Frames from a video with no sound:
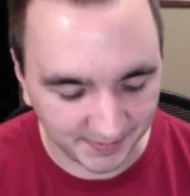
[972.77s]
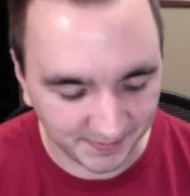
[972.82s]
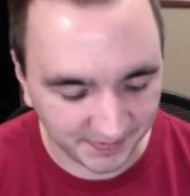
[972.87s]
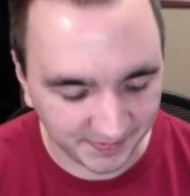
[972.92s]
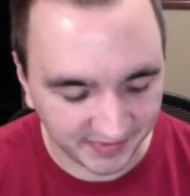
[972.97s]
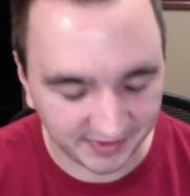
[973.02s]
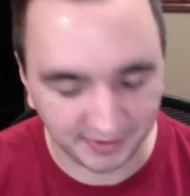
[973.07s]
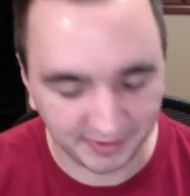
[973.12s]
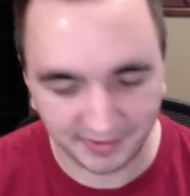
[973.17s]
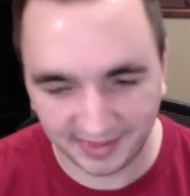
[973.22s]

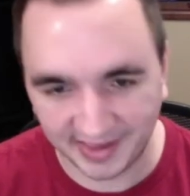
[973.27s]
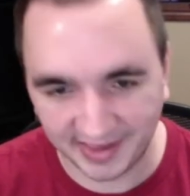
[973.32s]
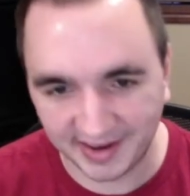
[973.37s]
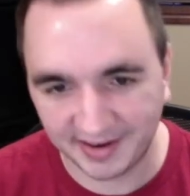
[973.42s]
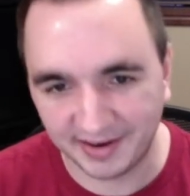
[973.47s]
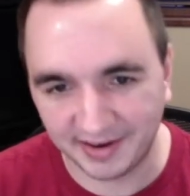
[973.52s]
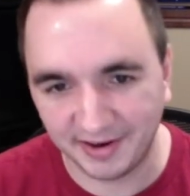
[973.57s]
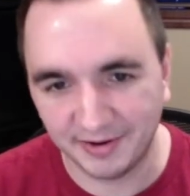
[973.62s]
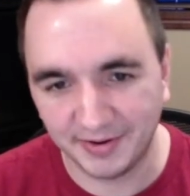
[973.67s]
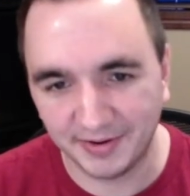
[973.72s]
So think
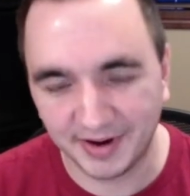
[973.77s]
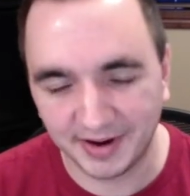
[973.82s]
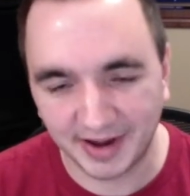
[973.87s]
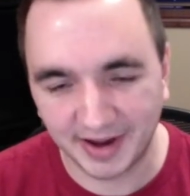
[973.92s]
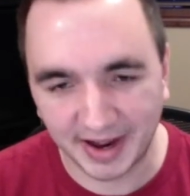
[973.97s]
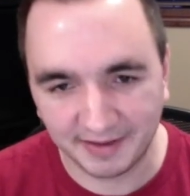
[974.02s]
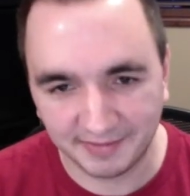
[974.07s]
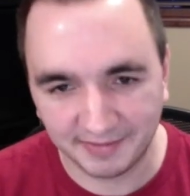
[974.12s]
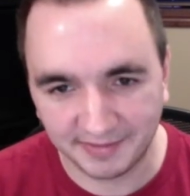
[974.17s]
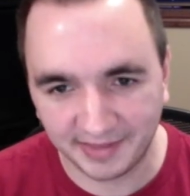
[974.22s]

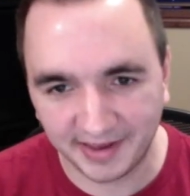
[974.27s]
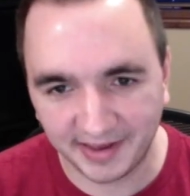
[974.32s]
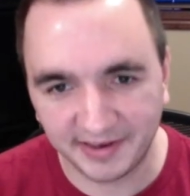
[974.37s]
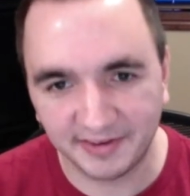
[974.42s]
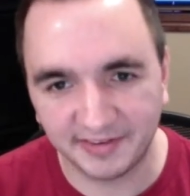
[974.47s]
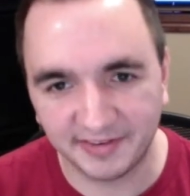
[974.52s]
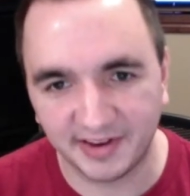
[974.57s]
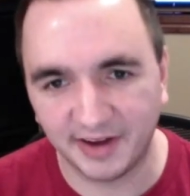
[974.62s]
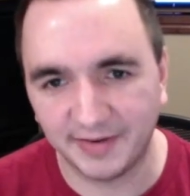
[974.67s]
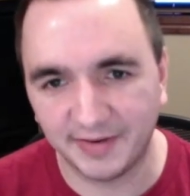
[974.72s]
to
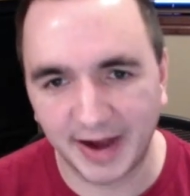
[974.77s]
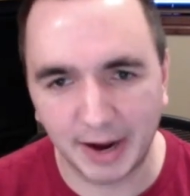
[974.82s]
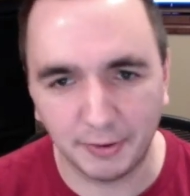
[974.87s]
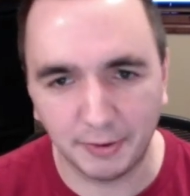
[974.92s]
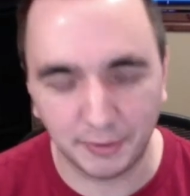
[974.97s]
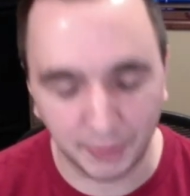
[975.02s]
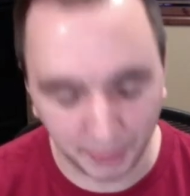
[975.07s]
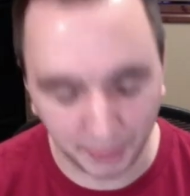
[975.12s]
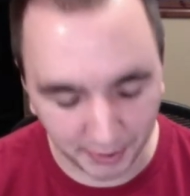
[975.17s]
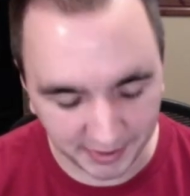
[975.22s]
yourself, how
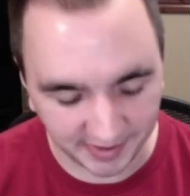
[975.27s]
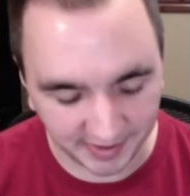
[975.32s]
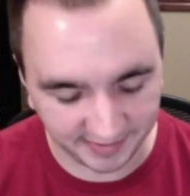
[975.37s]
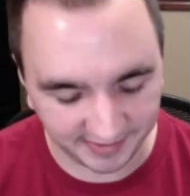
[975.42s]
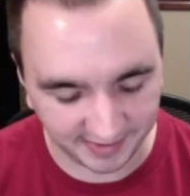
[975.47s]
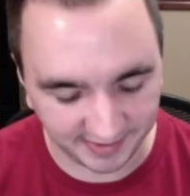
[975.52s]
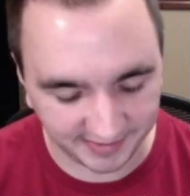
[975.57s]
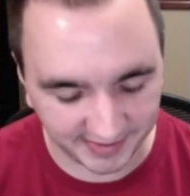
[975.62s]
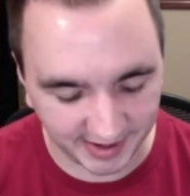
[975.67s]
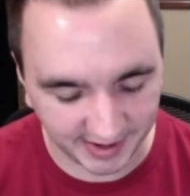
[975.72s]
good does
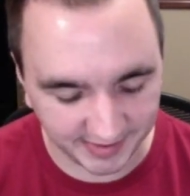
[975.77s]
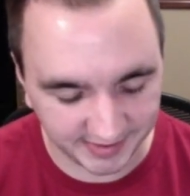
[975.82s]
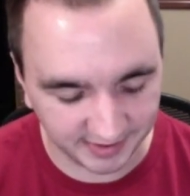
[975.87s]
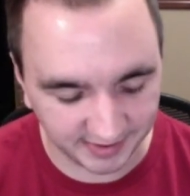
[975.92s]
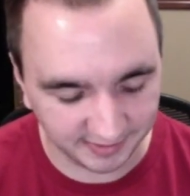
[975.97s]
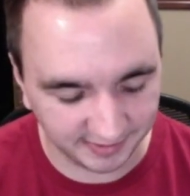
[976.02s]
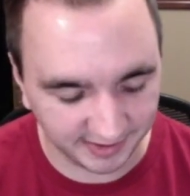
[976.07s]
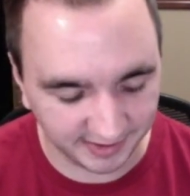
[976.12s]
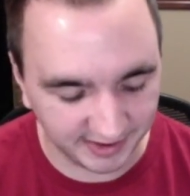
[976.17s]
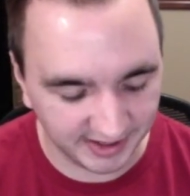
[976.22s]
this content
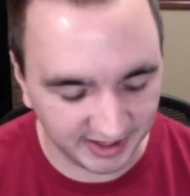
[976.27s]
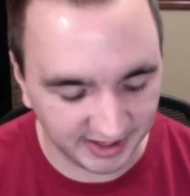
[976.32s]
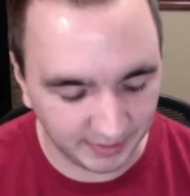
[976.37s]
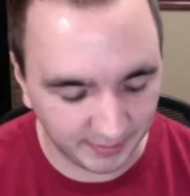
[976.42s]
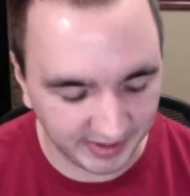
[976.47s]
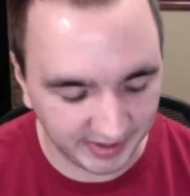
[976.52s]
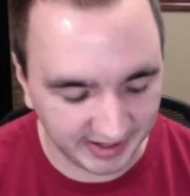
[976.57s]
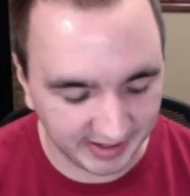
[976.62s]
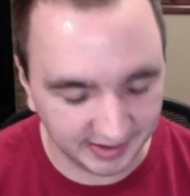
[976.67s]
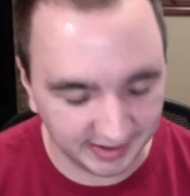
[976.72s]
really need to
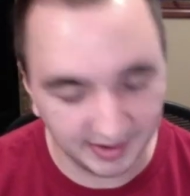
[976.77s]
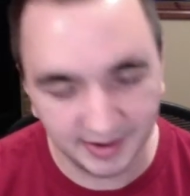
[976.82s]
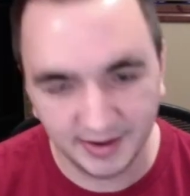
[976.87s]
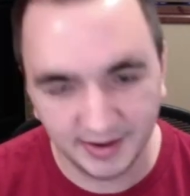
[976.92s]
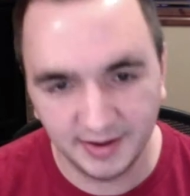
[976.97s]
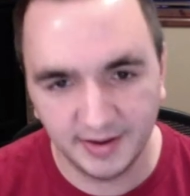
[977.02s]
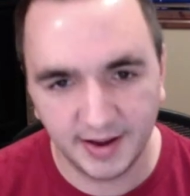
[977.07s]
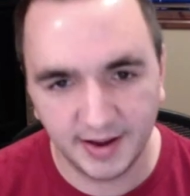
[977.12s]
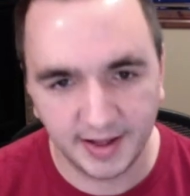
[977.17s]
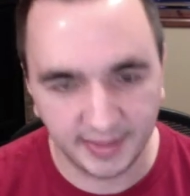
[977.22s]
be,
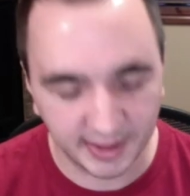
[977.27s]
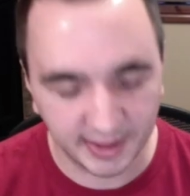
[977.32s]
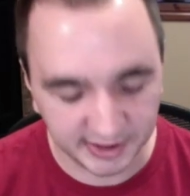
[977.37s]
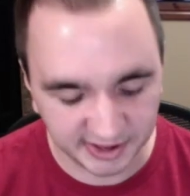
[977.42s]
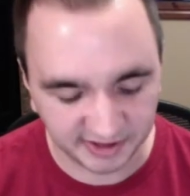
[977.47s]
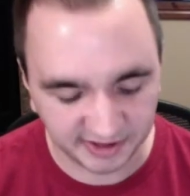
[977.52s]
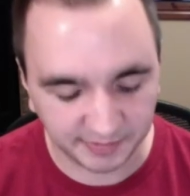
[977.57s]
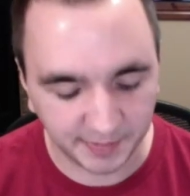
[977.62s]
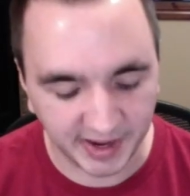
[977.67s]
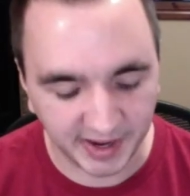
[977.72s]
and then
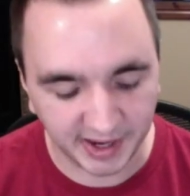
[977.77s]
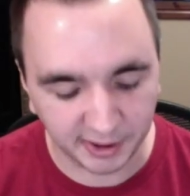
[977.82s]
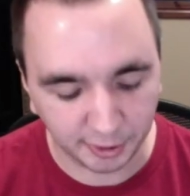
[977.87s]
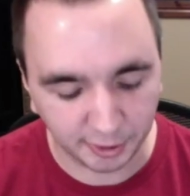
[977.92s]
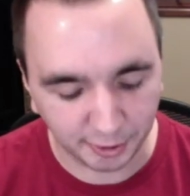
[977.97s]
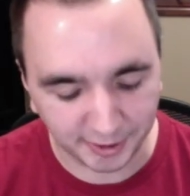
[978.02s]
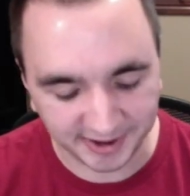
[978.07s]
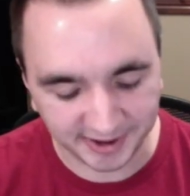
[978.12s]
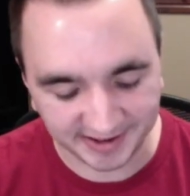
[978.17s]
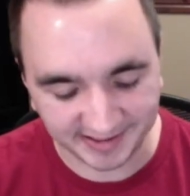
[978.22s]
just pay
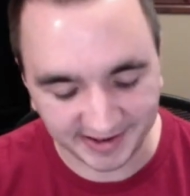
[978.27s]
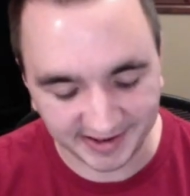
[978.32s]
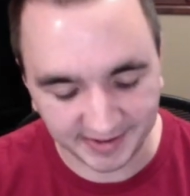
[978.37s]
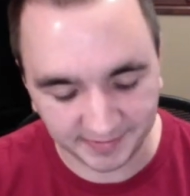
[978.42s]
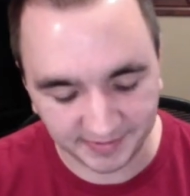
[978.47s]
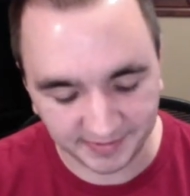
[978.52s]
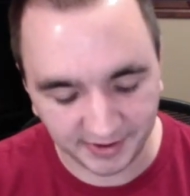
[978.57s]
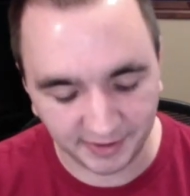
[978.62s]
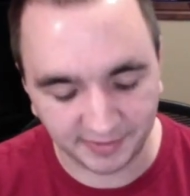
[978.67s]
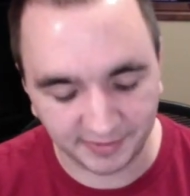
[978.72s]
accordingly.
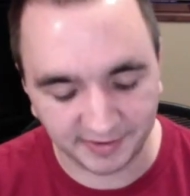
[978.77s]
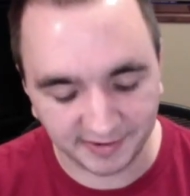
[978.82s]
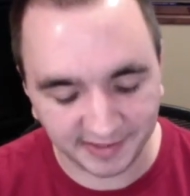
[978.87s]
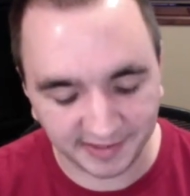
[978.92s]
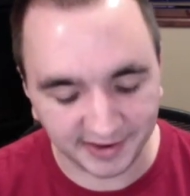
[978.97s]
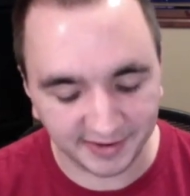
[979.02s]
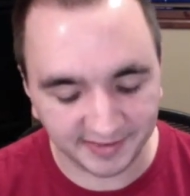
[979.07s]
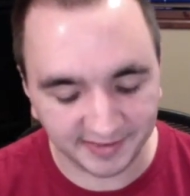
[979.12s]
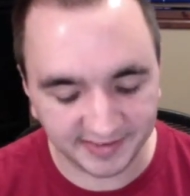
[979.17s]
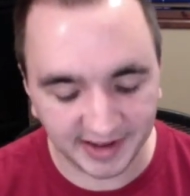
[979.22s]
For really
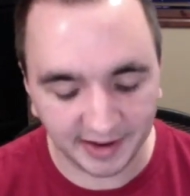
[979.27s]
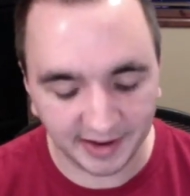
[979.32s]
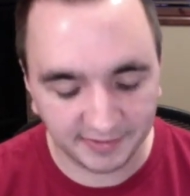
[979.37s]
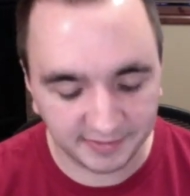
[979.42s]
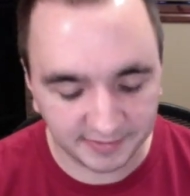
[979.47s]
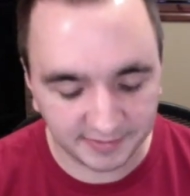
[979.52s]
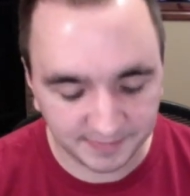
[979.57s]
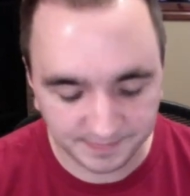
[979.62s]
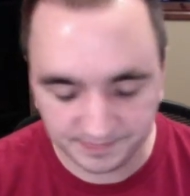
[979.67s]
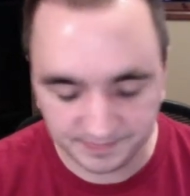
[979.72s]
good stuff,